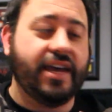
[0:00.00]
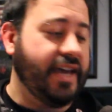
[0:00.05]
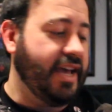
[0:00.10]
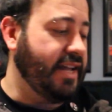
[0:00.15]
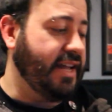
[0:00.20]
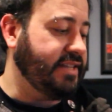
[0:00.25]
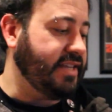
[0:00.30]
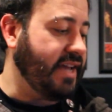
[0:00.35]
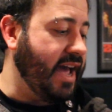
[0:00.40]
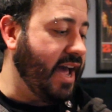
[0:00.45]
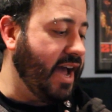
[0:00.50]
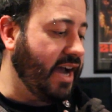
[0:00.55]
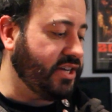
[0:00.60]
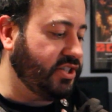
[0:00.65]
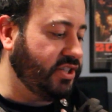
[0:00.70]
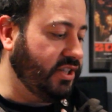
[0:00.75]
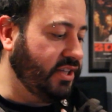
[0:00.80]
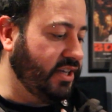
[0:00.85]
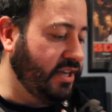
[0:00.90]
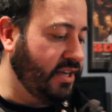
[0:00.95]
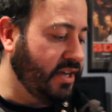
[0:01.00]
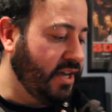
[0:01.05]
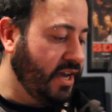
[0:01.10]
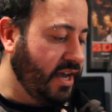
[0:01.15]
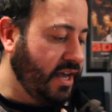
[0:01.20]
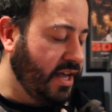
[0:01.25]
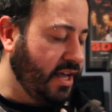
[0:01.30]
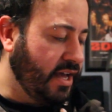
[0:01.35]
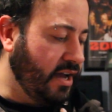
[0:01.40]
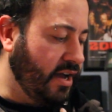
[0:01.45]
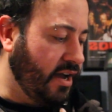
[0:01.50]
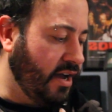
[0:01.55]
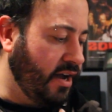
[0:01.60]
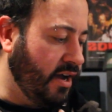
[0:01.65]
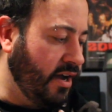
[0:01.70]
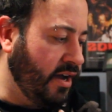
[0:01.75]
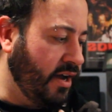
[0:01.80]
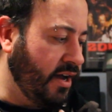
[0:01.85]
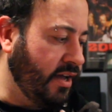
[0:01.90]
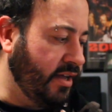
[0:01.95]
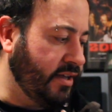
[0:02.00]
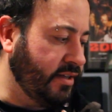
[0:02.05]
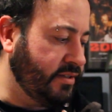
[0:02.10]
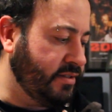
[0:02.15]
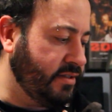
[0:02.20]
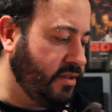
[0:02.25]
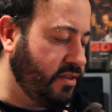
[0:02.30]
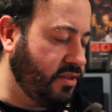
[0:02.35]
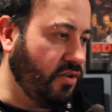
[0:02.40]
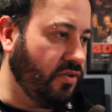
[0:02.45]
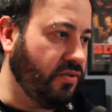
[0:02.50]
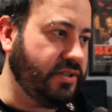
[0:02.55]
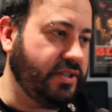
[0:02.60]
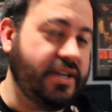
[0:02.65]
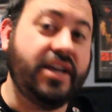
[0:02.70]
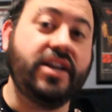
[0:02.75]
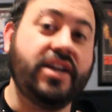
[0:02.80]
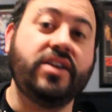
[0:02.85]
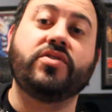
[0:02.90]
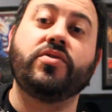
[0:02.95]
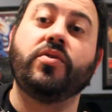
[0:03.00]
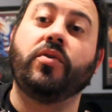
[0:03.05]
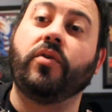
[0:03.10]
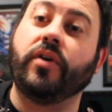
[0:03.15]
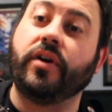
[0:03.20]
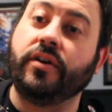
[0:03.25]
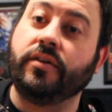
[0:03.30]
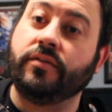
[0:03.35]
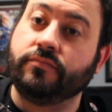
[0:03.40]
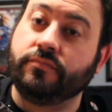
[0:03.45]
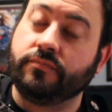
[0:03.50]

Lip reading: It's actually a 13 chord,